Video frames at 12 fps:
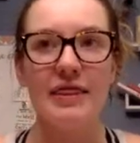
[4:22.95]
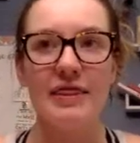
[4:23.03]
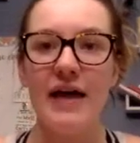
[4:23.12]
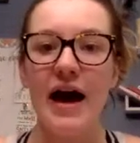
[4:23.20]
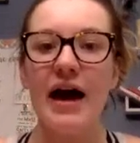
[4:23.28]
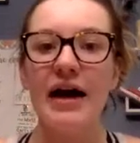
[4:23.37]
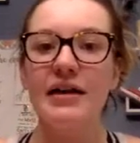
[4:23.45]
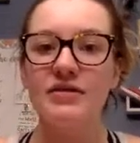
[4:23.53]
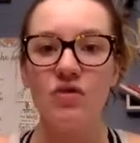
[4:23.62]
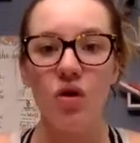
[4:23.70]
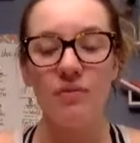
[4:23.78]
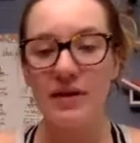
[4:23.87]
That is
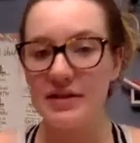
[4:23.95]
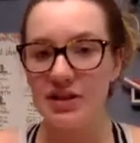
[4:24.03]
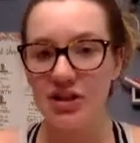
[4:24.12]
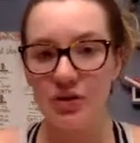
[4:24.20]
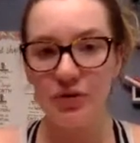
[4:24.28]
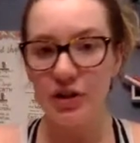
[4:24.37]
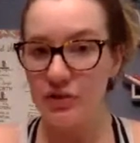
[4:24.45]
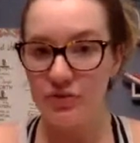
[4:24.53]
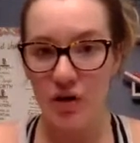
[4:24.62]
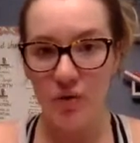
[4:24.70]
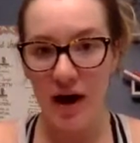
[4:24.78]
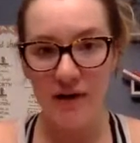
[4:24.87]
cold messaging when you
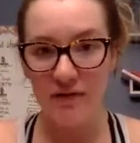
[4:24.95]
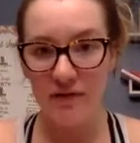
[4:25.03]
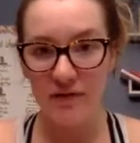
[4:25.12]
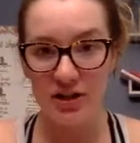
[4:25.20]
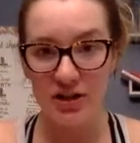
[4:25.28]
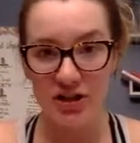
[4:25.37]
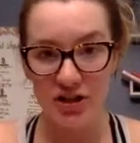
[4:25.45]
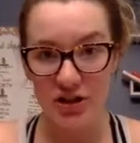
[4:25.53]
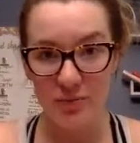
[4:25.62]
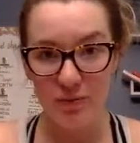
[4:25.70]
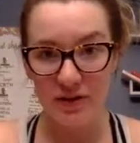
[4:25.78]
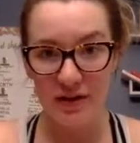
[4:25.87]
don't have a
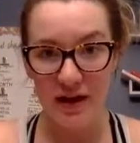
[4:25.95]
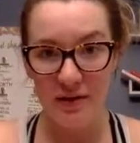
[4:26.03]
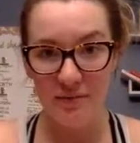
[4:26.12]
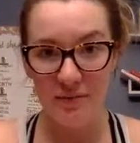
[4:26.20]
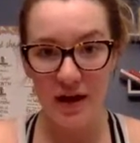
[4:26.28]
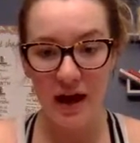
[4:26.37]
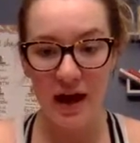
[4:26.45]
relationship with them.